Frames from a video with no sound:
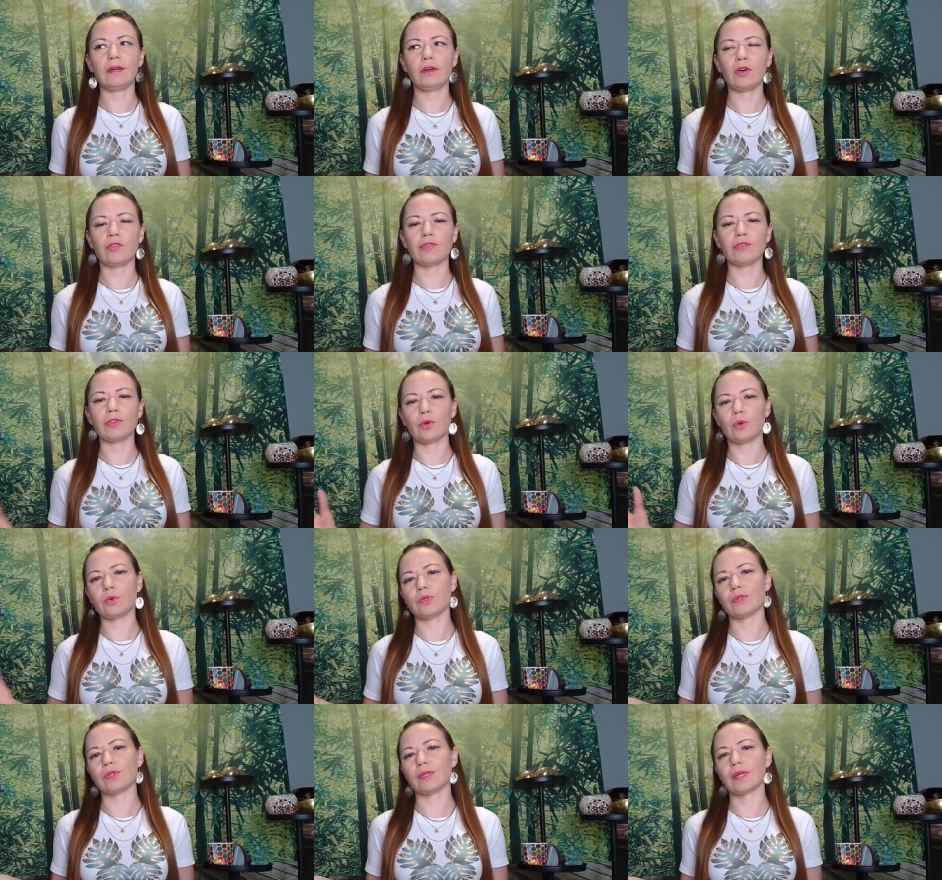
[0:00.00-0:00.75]
of
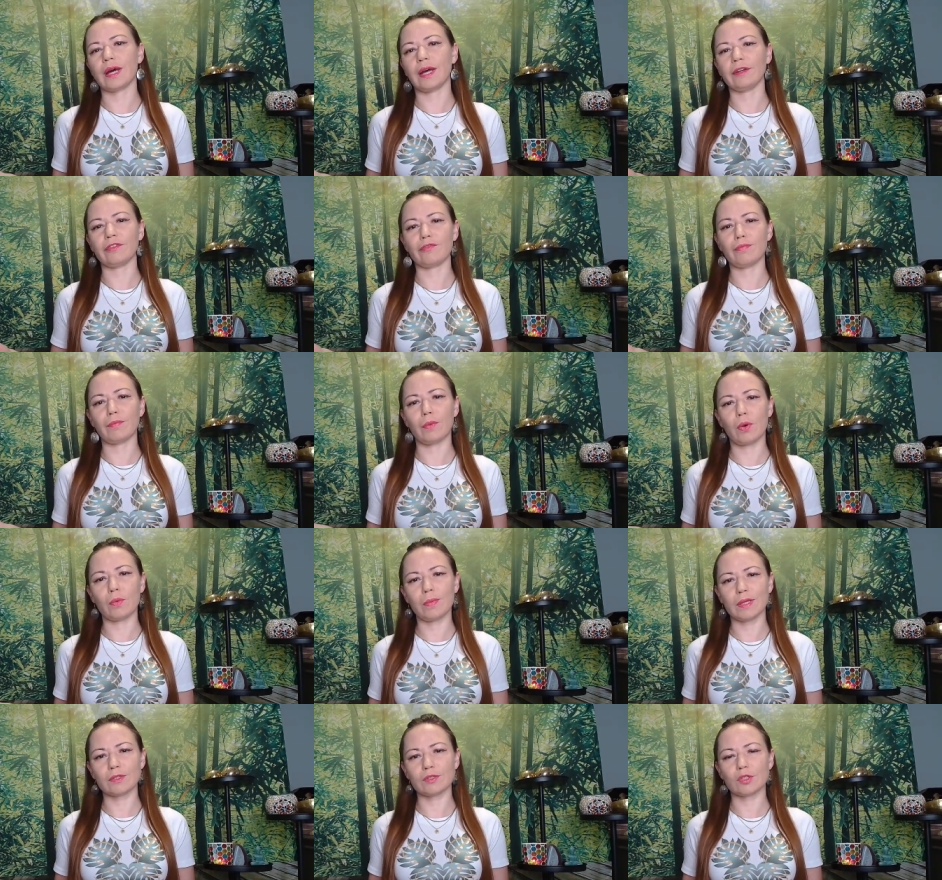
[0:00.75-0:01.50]
those kind of
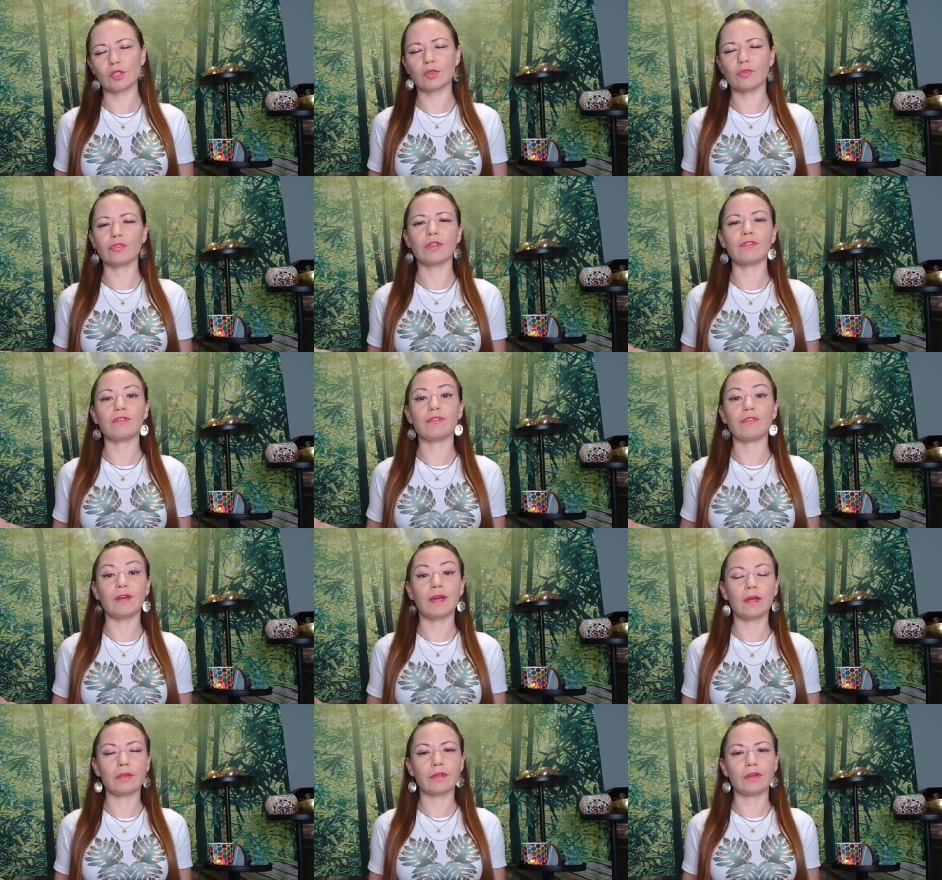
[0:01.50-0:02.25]
moments of the
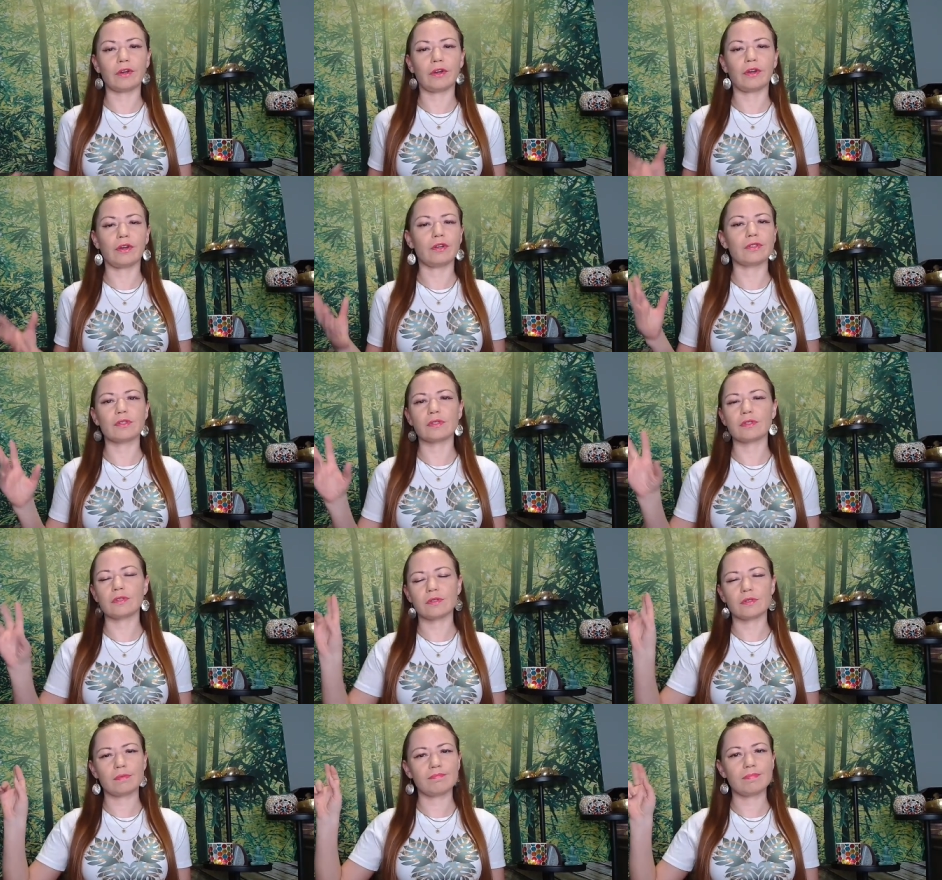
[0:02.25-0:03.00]

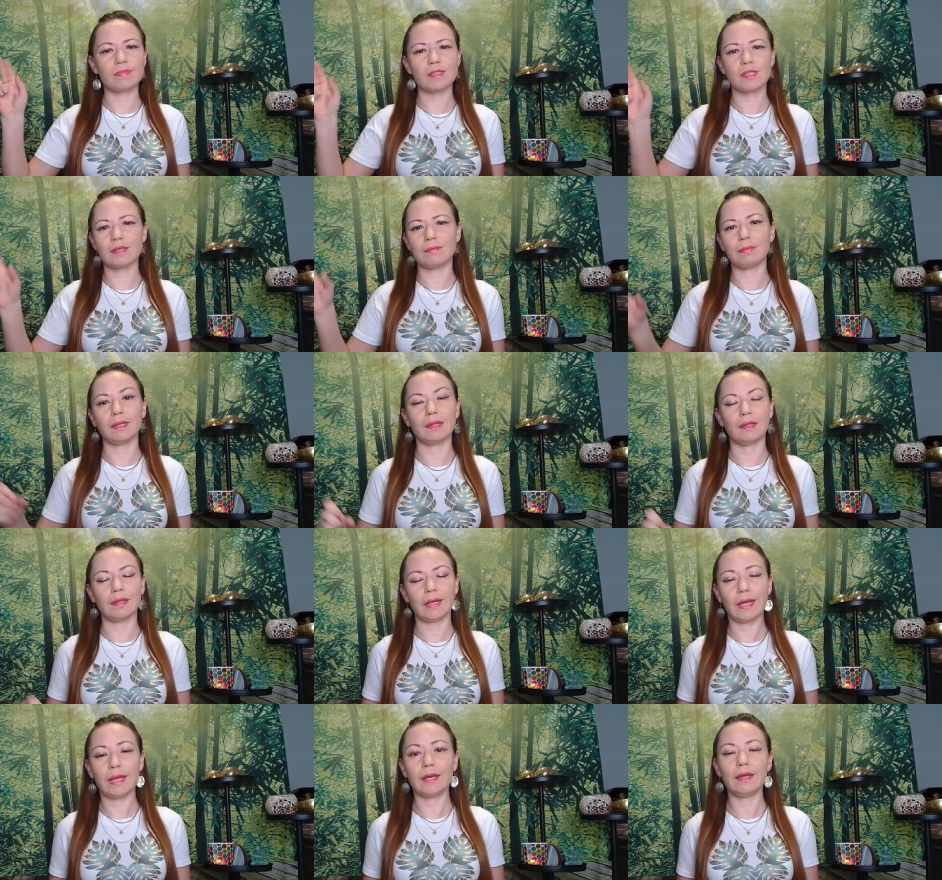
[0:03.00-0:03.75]
failures,
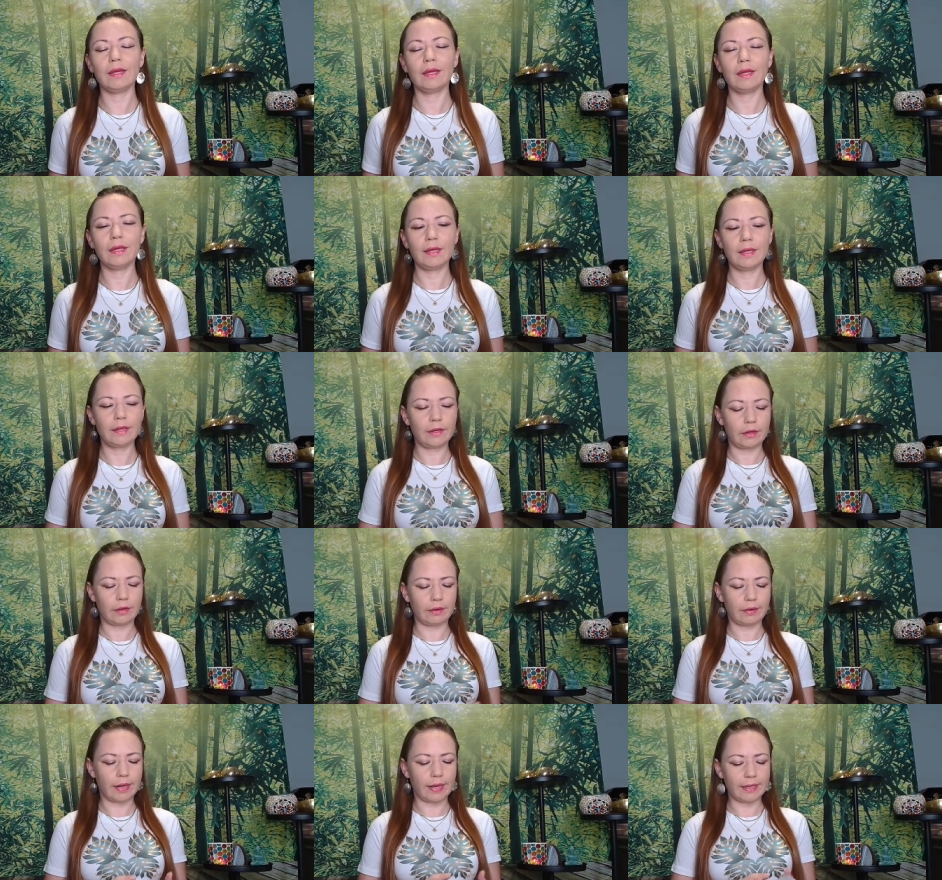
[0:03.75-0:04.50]
seemingly,
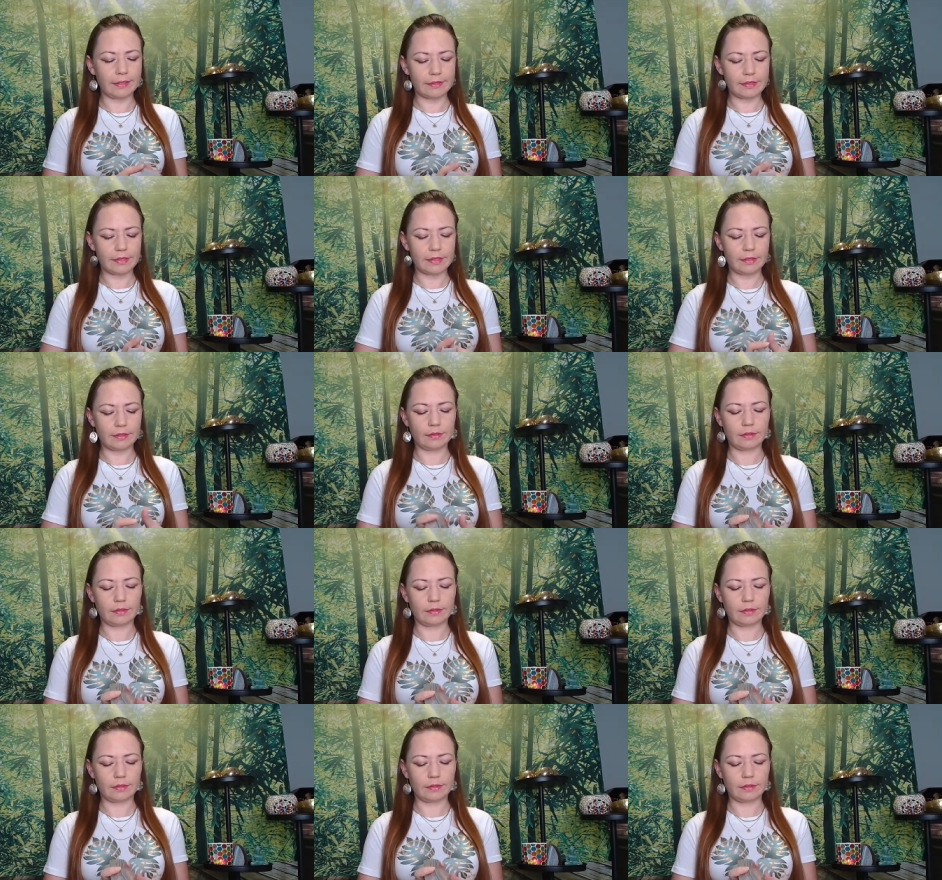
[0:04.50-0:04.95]
right?